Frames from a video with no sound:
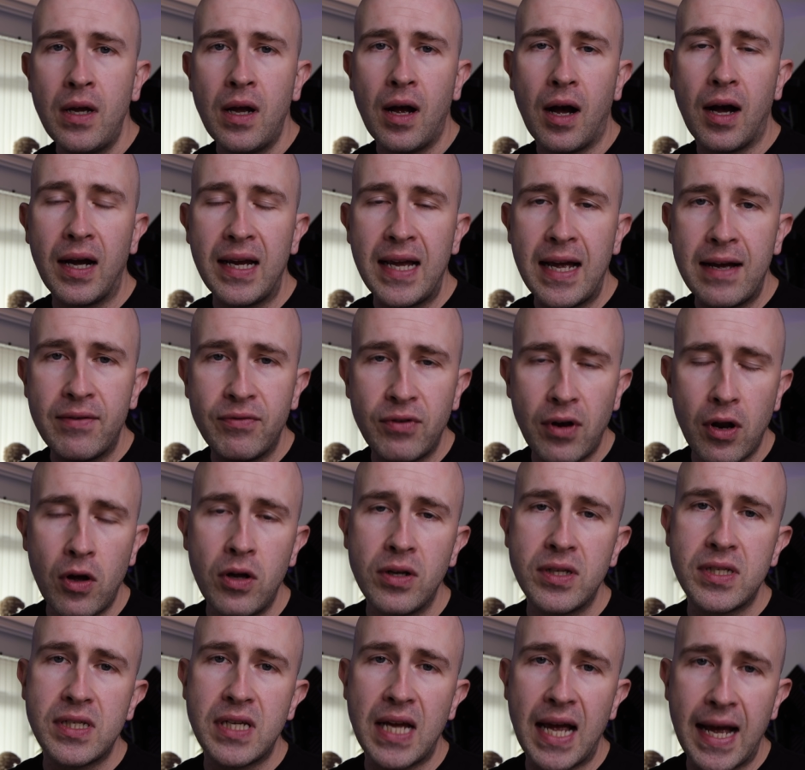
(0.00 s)
I have
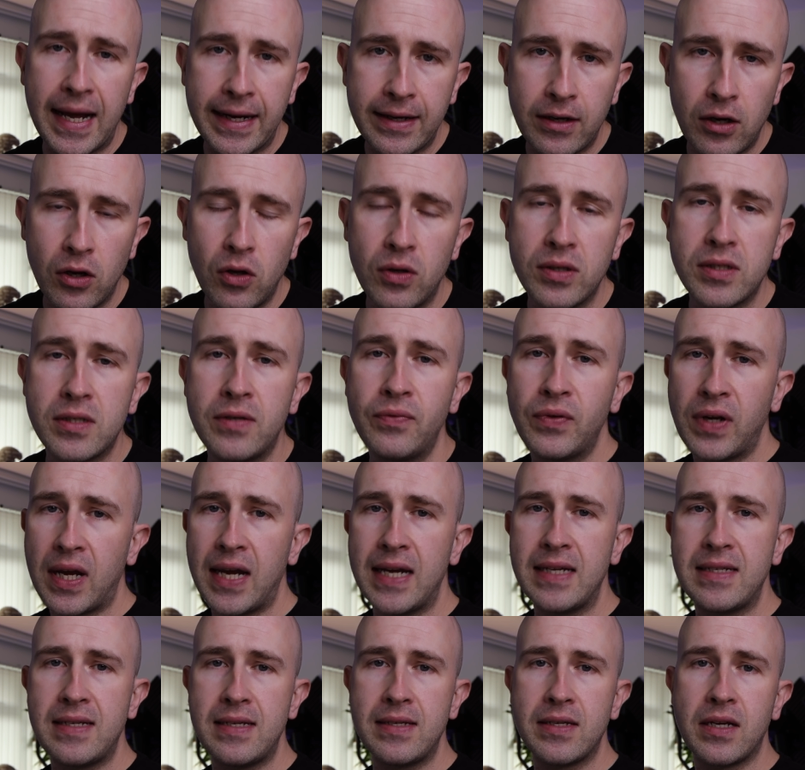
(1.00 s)
lots and lots of
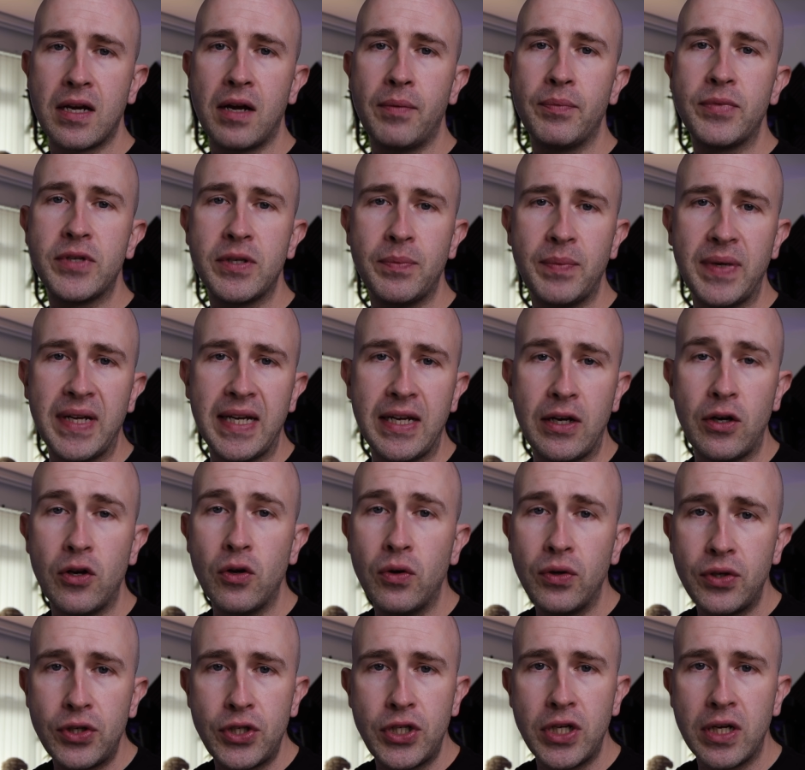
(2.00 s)
cases come to me,
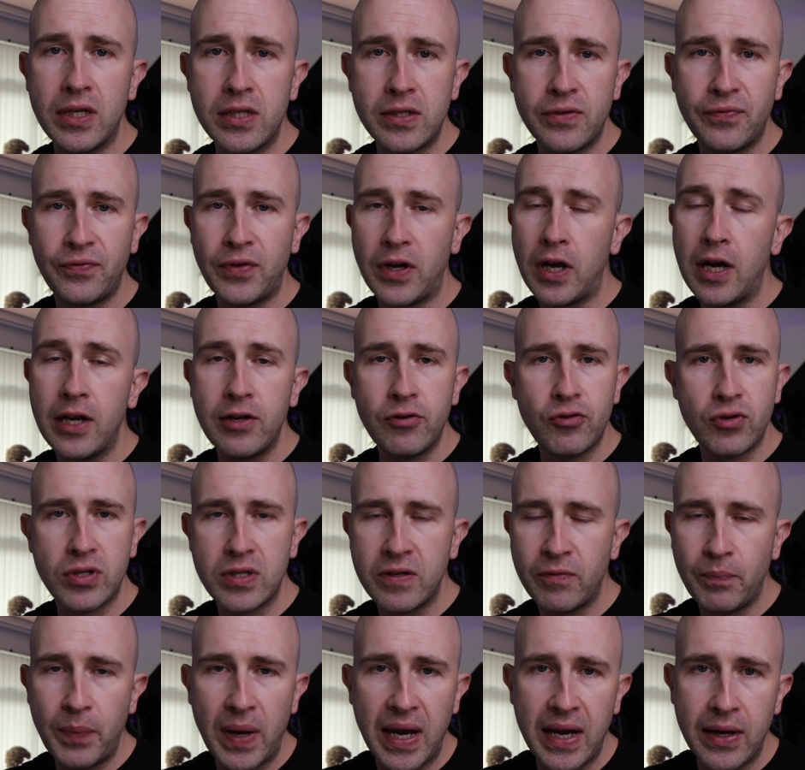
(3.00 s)
not just for hundreds
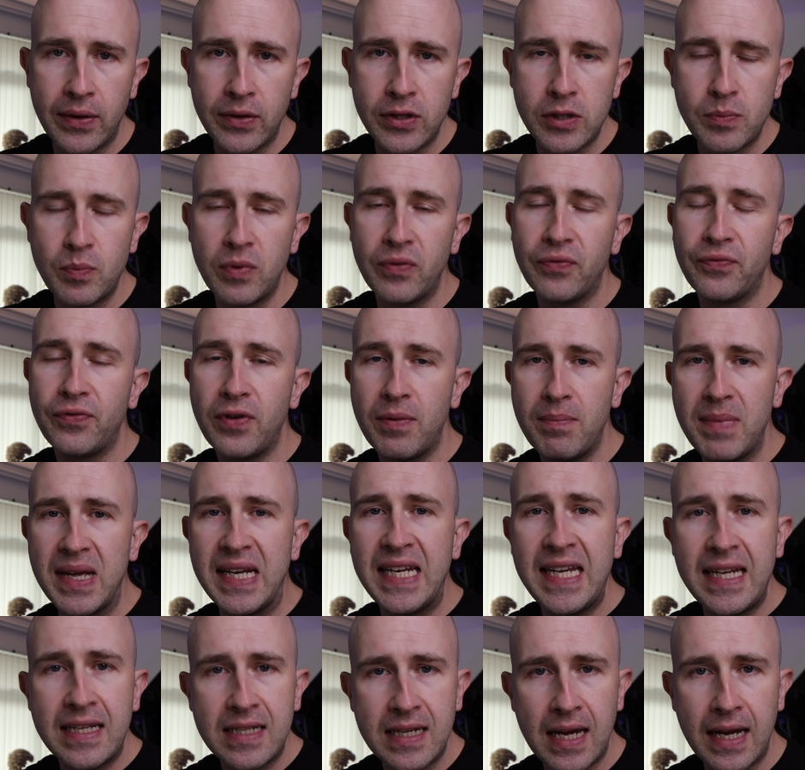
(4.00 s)
of pounds, but for
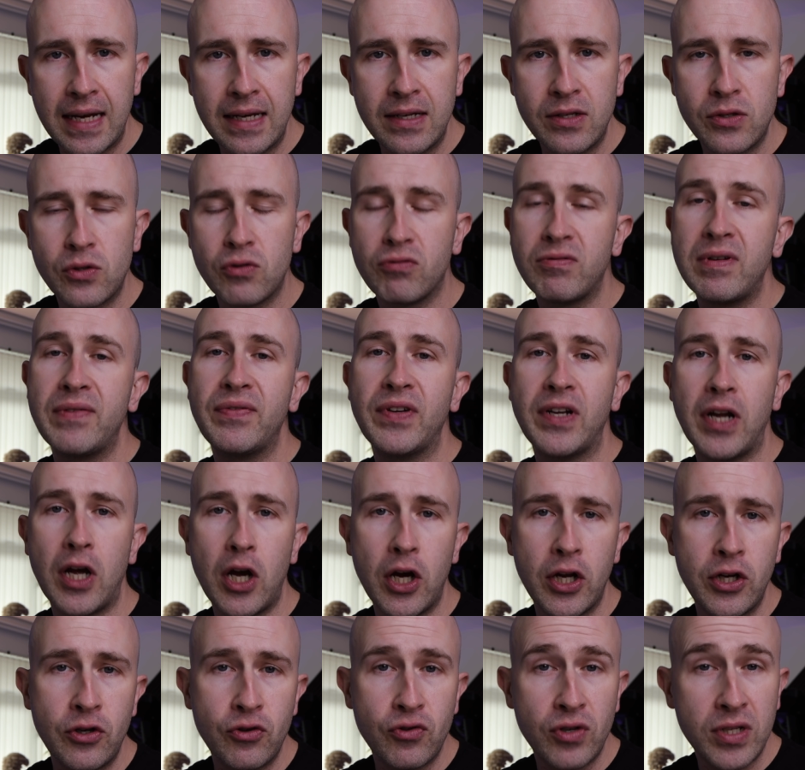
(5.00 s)
many tens or even
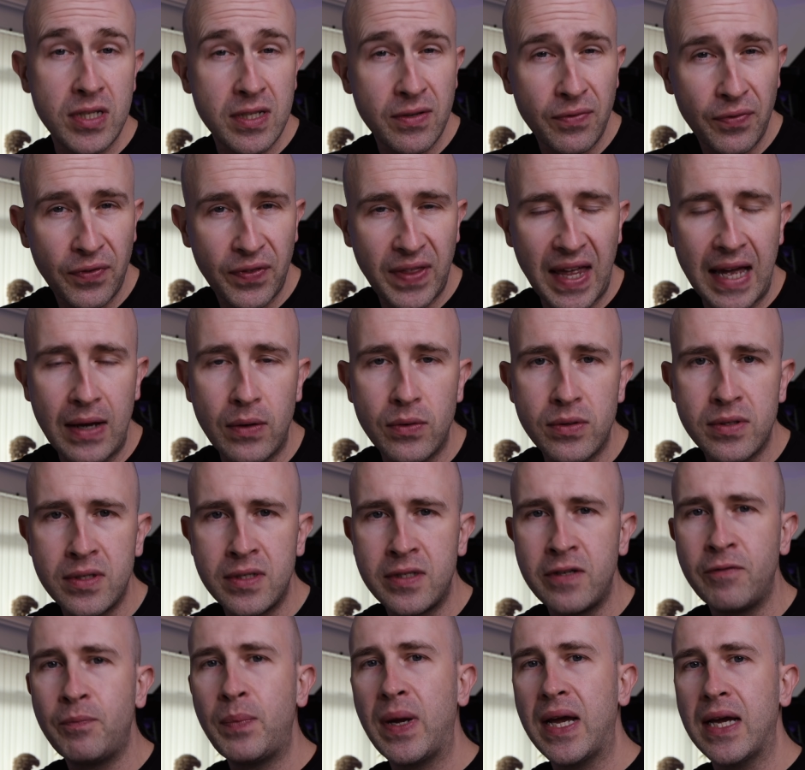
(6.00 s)
hundreds of
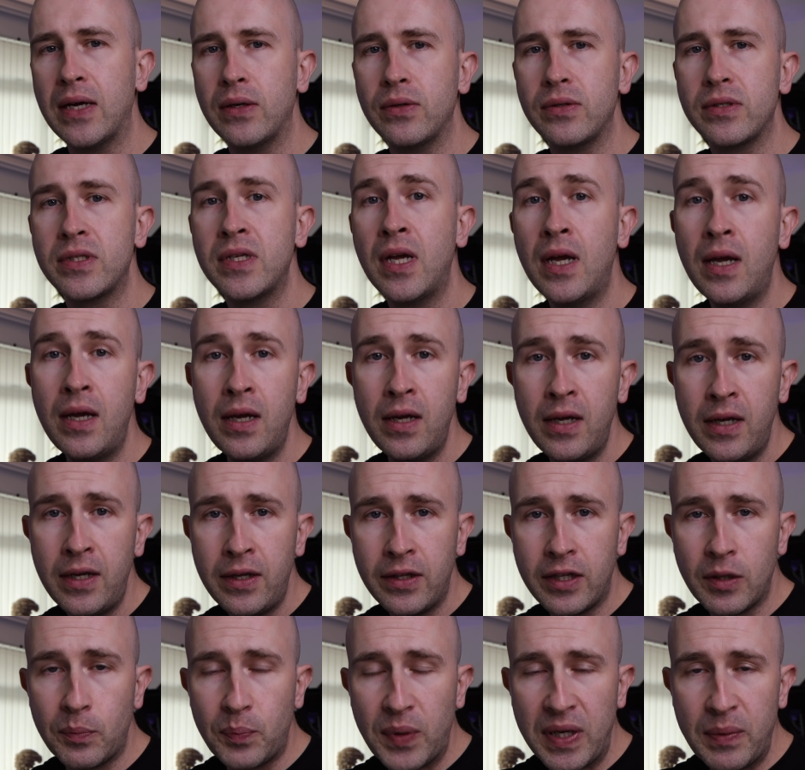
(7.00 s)
thousands of pounds
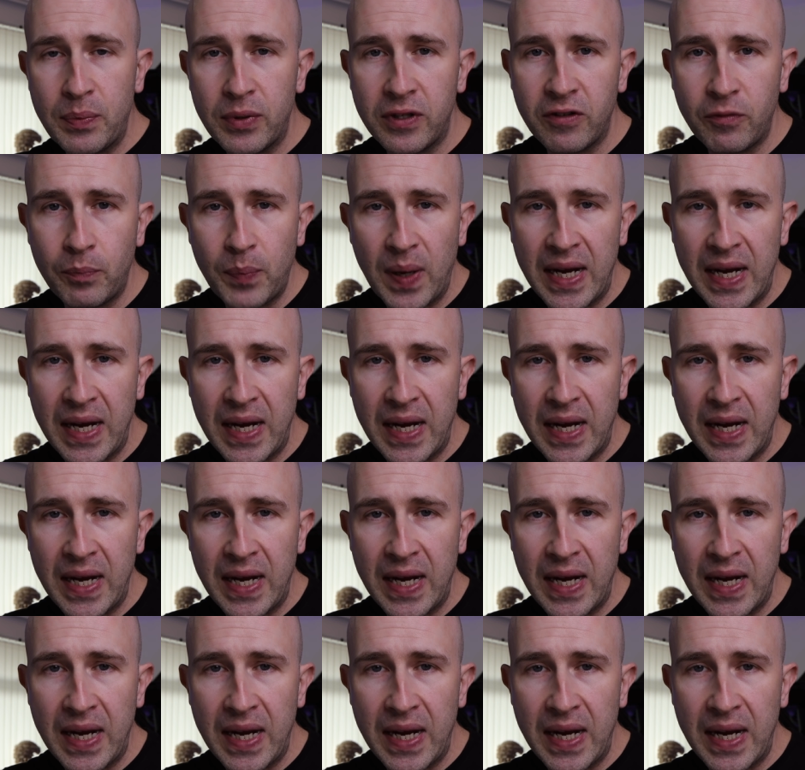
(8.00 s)
that people have